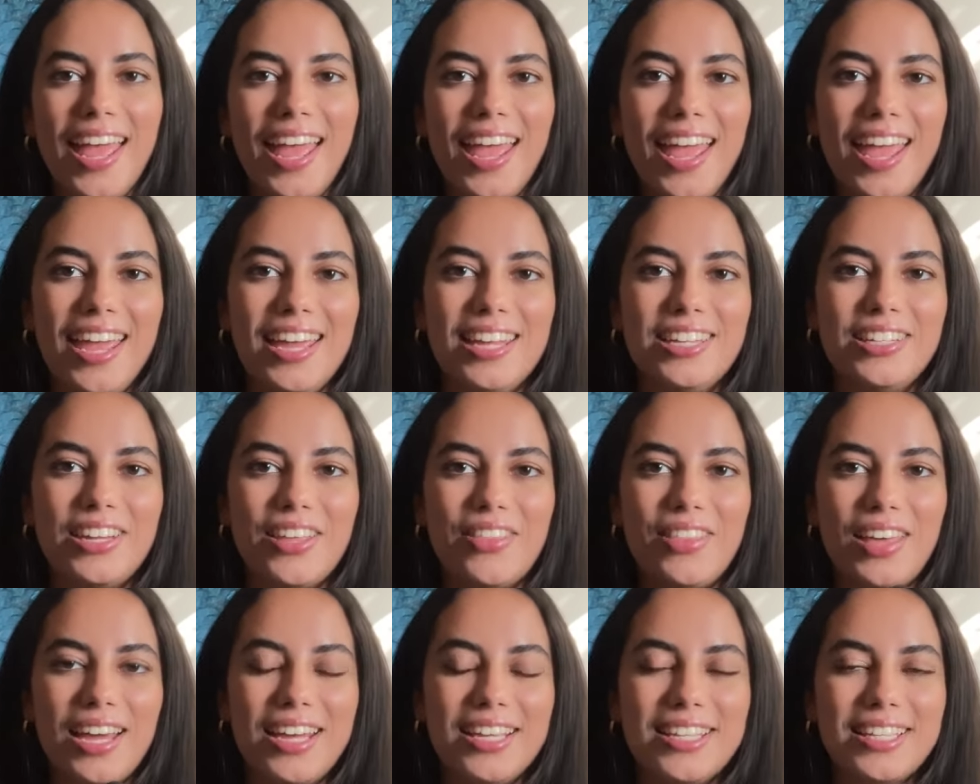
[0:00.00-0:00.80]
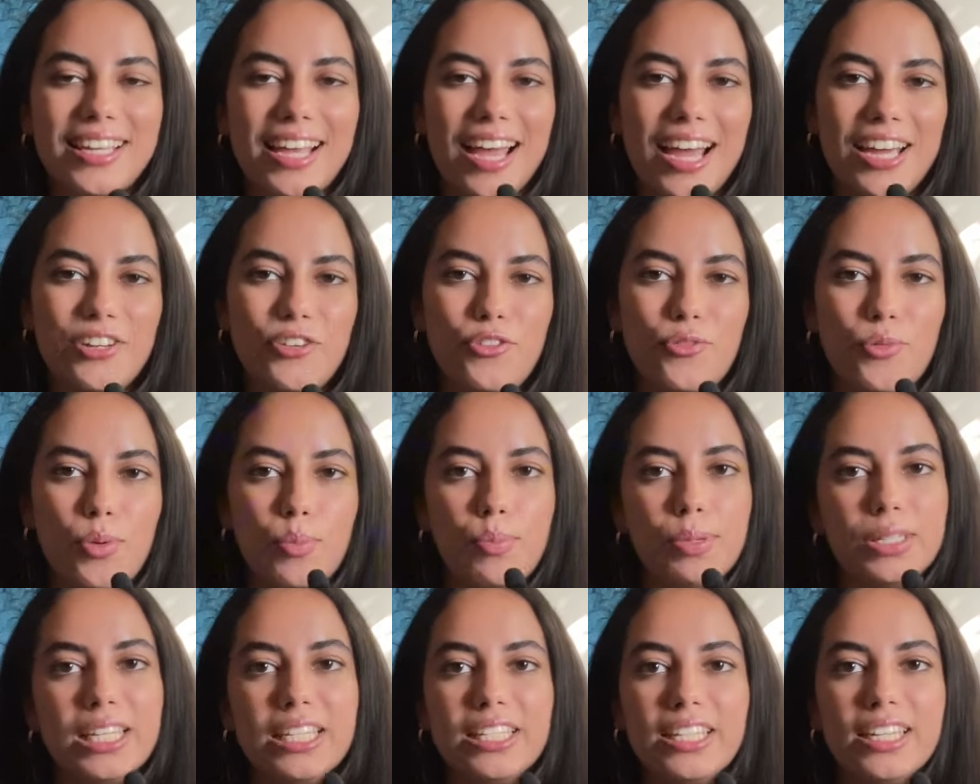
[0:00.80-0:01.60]
and that is kind of
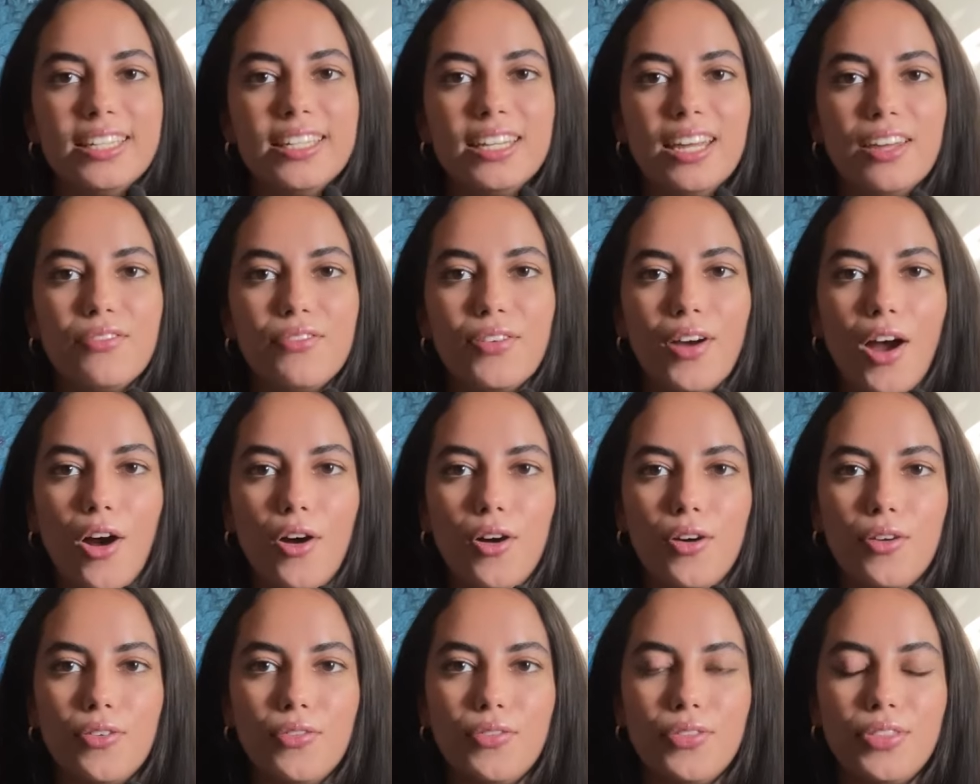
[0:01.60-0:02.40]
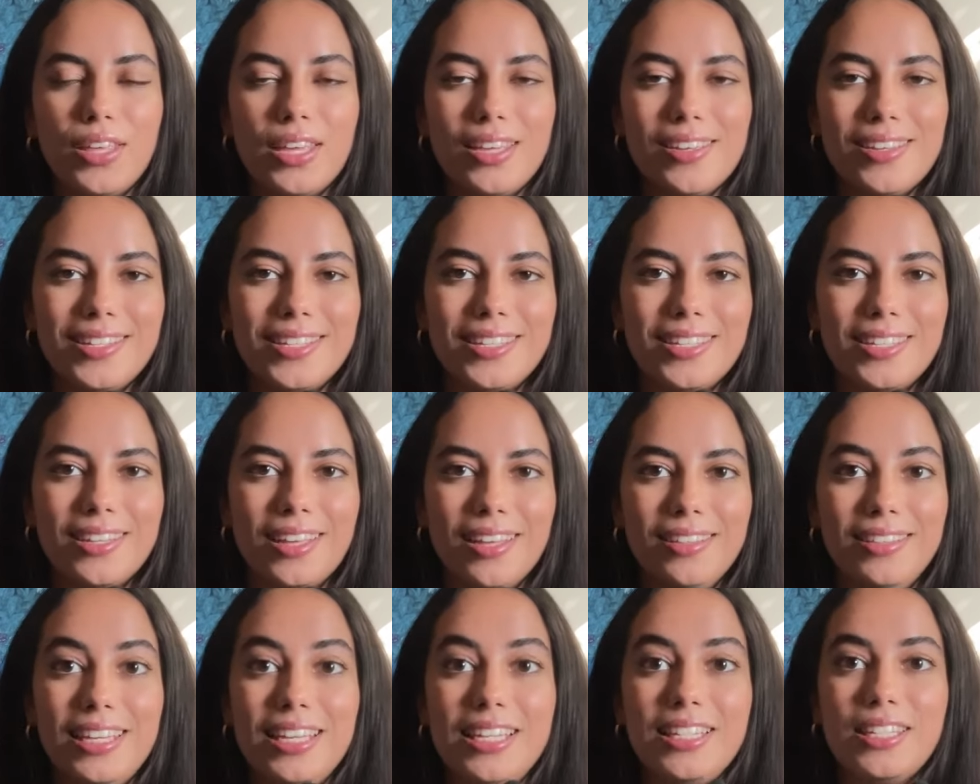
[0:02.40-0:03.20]
representative of these
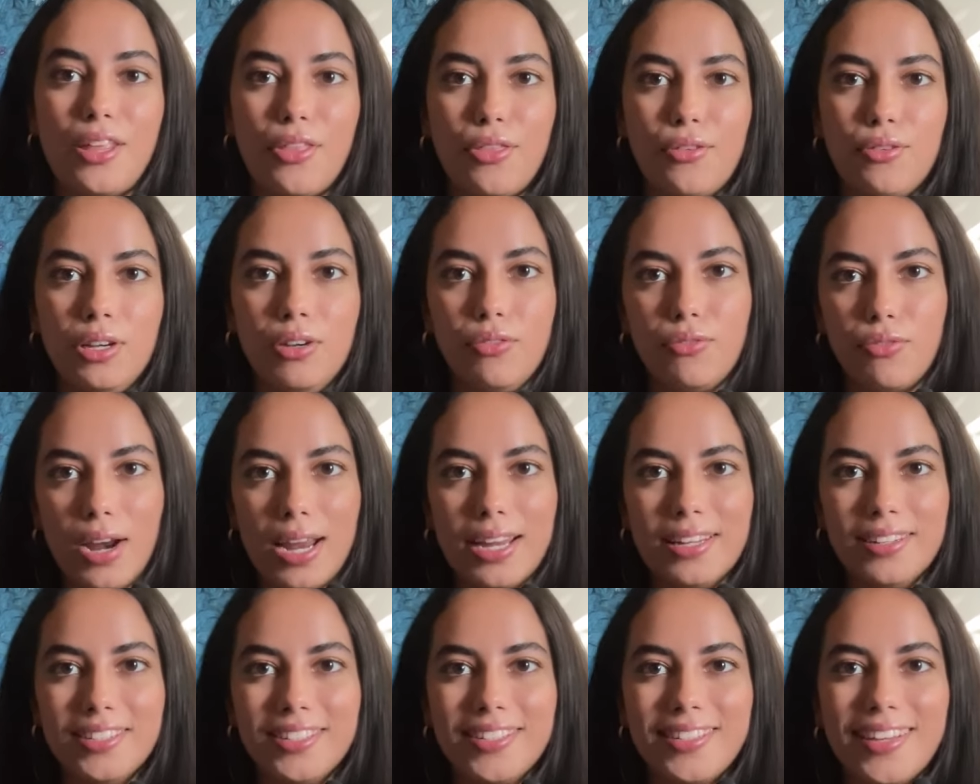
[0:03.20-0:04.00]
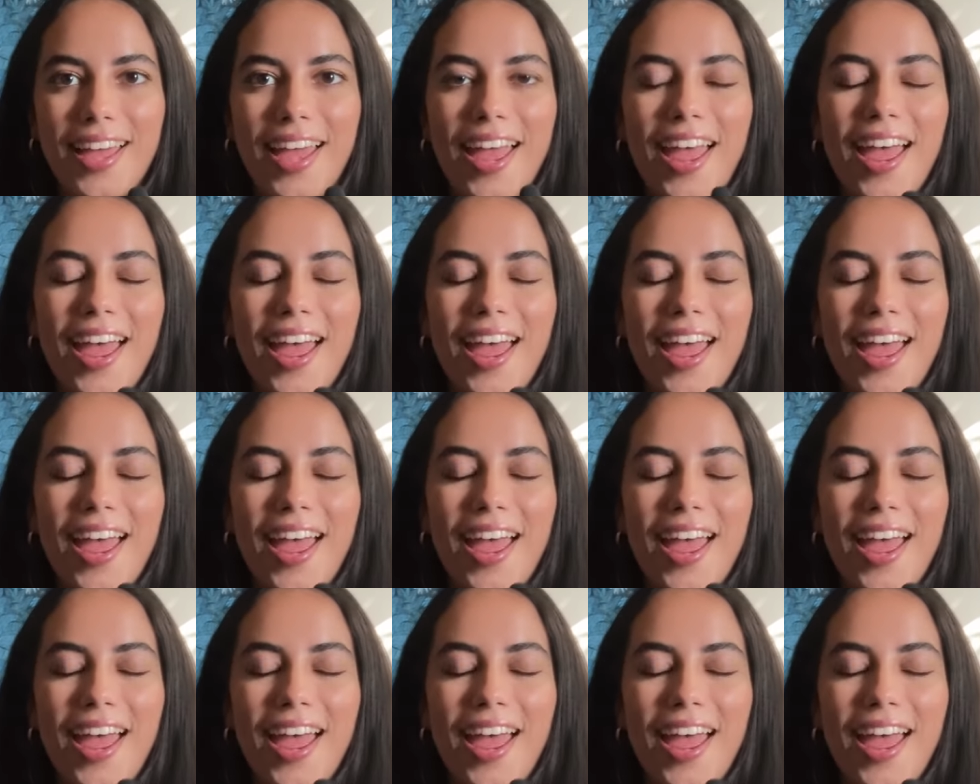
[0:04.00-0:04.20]
3 friends.